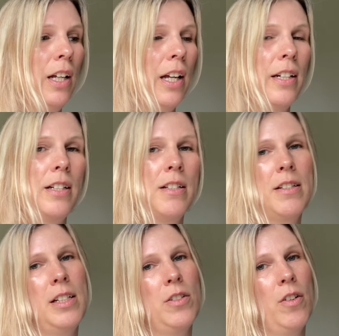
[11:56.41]
And it
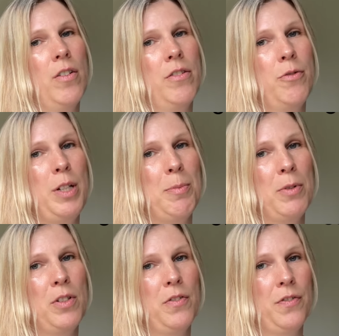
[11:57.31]
is knit on
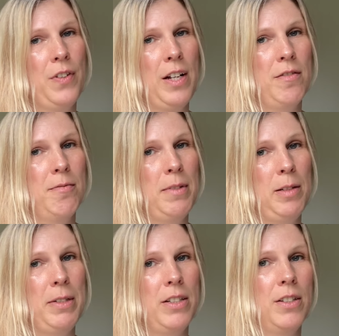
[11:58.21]
3.5
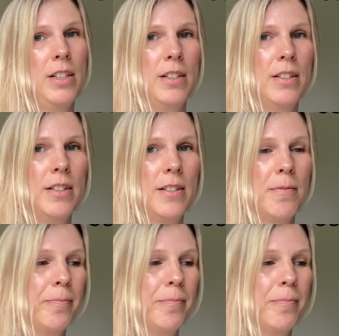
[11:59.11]
millimeter needles.